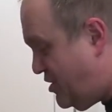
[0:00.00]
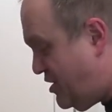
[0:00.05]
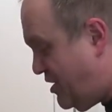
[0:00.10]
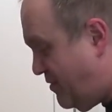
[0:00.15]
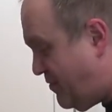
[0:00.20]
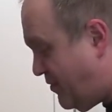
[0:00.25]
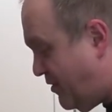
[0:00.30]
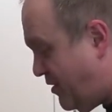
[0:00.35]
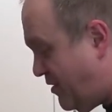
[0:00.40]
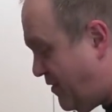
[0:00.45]

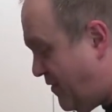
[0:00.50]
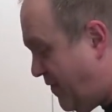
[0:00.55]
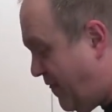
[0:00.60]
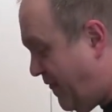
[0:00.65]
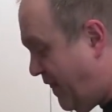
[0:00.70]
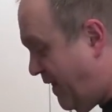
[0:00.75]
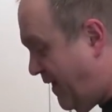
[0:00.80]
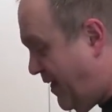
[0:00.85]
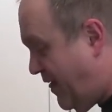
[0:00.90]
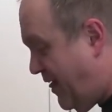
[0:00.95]
different.
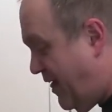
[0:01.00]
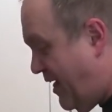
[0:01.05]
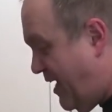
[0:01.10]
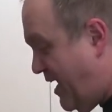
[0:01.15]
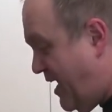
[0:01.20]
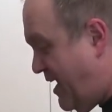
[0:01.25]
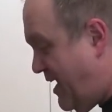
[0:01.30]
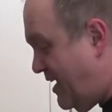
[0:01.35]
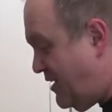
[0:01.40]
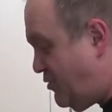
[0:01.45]

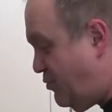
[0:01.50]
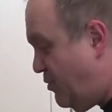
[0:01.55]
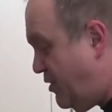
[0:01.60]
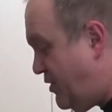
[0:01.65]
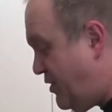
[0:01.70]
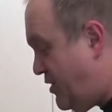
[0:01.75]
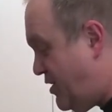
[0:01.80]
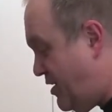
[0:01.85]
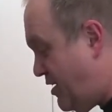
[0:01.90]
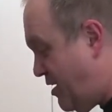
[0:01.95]
And that's
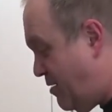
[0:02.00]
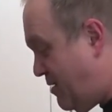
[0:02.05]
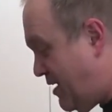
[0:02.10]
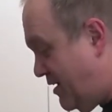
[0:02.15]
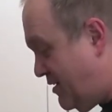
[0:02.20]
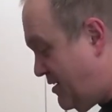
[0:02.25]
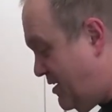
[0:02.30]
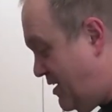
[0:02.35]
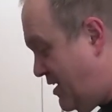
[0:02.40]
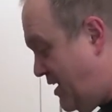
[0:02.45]
one thing
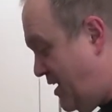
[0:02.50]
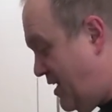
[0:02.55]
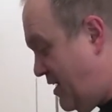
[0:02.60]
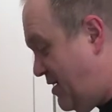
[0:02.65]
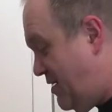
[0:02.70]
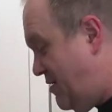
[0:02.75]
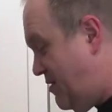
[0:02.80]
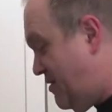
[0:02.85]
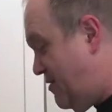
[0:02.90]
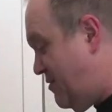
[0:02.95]
about today,
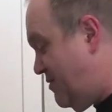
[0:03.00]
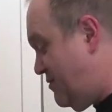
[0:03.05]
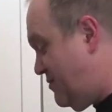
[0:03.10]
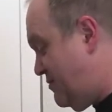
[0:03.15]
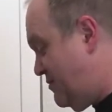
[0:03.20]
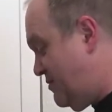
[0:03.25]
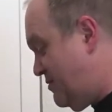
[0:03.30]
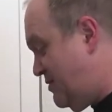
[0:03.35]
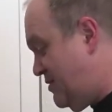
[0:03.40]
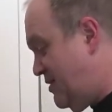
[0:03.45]
you
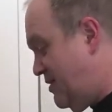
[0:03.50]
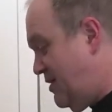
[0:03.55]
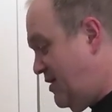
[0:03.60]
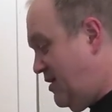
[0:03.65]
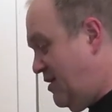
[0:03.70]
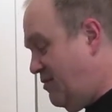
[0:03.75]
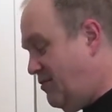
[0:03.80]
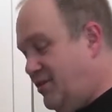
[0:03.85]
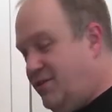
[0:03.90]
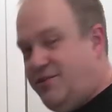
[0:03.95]
know.
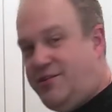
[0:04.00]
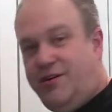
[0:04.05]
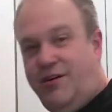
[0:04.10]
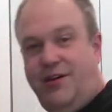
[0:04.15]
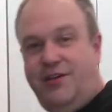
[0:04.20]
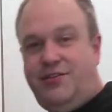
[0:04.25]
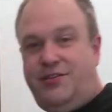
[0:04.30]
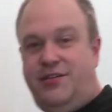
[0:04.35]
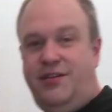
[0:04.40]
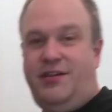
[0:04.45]
We used to
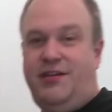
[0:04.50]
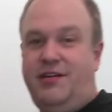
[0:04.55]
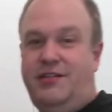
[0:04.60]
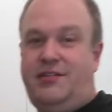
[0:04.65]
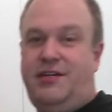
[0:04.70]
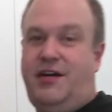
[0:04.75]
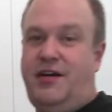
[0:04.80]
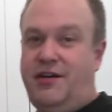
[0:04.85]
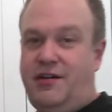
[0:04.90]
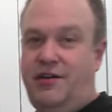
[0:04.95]
always think a
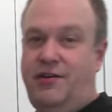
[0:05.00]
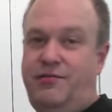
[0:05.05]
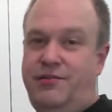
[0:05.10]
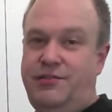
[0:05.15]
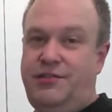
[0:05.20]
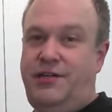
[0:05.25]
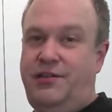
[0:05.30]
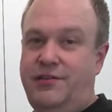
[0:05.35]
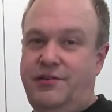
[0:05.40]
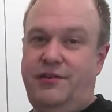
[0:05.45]
taco
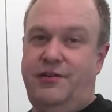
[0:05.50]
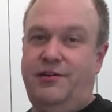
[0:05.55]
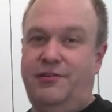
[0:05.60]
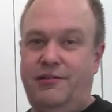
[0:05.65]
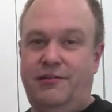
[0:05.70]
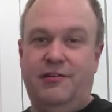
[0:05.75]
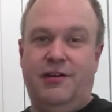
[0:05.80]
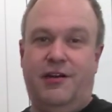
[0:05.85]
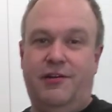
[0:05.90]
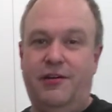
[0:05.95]
was either, you know,
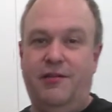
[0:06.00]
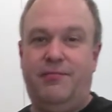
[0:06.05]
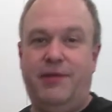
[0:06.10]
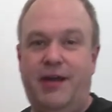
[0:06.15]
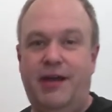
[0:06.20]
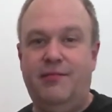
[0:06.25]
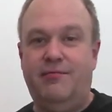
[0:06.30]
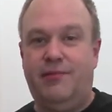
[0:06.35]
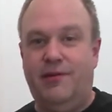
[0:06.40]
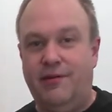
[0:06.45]
ground up
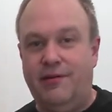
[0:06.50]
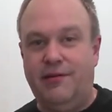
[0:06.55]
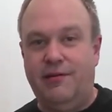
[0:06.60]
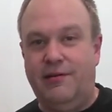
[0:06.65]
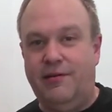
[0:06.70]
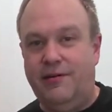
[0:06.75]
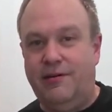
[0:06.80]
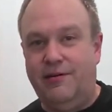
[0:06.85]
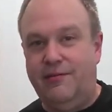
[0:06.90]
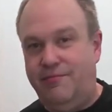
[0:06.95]

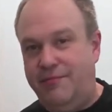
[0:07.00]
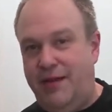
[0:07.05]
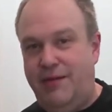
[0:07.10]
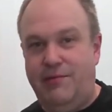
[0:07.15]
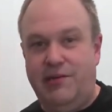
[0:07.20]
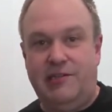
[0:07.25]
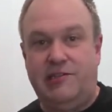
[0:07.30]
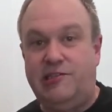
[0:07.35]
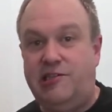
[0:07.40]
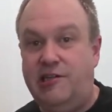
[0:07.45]
hamburger or
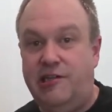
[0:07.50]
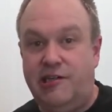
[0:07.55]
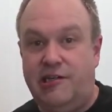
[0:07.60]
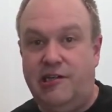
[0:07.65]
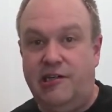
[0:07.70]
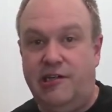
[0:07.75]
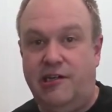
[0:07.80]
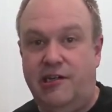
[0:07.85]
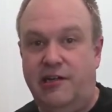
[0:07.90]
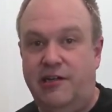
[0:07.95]
maybe
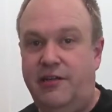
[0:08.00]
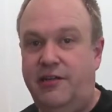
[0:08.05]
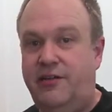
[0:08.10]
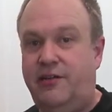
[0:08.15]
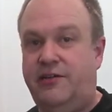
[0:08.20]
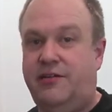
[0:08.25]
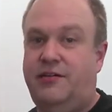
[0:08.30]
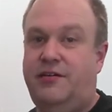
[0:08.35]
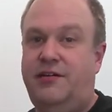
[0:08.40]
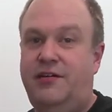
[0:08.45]
chicken,
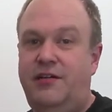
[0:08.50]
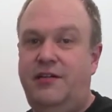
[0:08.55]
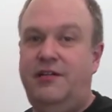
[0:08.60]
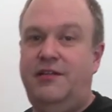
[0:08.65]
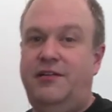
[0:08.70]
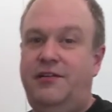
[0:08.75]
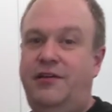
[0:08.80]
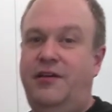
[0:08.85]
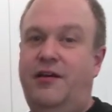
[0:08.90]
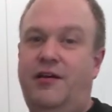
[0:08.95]
or,
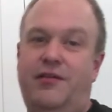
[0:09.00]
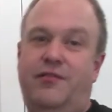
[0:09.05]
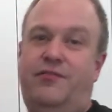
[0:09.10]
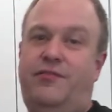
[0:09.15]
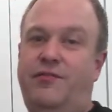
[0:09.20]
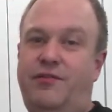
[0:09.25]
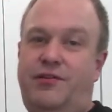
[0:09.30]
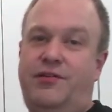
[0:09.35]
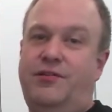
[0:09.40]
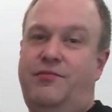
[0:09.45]
you know, if
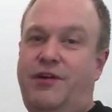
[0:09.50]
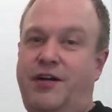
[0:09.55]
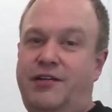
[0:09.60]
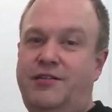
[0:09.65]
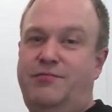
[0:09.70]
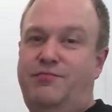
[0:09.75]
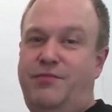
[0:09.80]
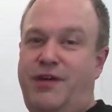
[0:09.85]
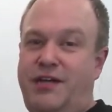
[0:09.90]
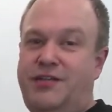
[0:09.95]
you went to the
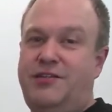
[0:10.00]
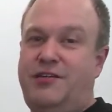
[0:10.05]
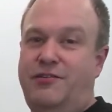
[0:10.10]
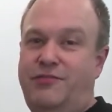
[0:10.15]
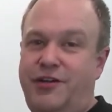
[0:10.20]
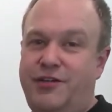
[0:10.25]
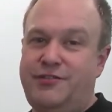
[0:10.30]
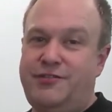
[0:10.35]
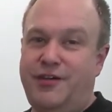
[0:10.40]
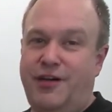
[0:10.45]
Mexican
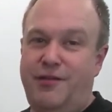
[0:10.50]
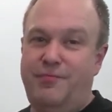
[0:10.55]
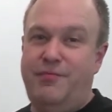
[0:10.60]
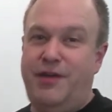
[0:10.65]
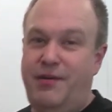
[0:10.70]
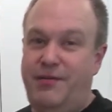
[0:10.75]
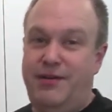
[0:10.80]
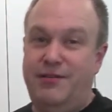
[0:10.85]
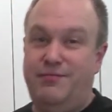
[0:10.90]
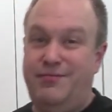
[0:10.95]
restaurant,
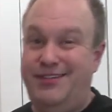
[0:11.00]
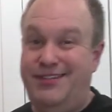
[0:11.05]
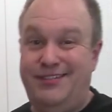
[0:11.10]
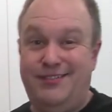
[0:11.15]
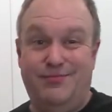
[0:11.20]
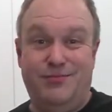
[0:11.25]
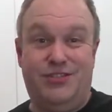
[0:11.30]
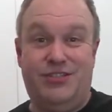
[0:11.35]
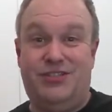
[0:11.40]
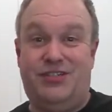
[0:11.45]
maybe it'd be
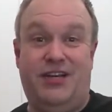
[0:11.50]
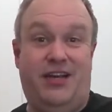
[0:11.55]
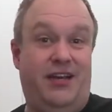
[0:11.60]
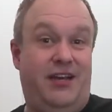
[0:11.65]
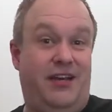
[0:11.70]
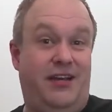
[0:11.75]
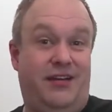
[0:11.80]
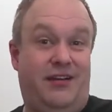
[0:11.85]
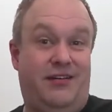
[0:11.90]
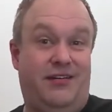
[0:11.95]
some
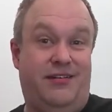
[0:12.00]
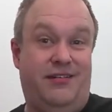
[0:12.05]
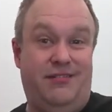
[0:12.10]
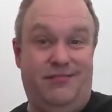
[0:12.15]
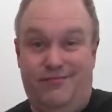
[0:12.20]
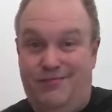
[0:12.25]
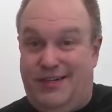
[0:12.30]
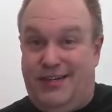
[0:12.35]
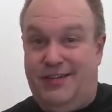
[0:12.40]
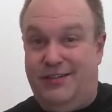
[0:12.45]
steak,
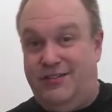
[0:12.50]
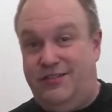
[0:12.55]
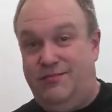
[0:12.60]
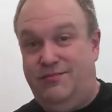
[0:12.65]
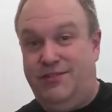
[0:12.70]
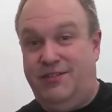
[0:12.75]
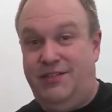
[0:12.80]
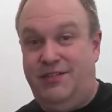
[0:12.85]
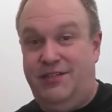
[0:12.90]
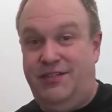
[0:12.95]

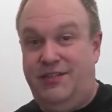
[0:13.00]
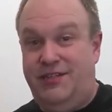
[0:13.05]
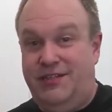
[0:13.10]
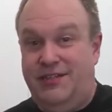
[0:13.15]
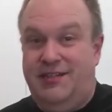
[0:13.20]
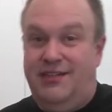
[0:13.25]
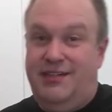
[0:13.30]
possibly.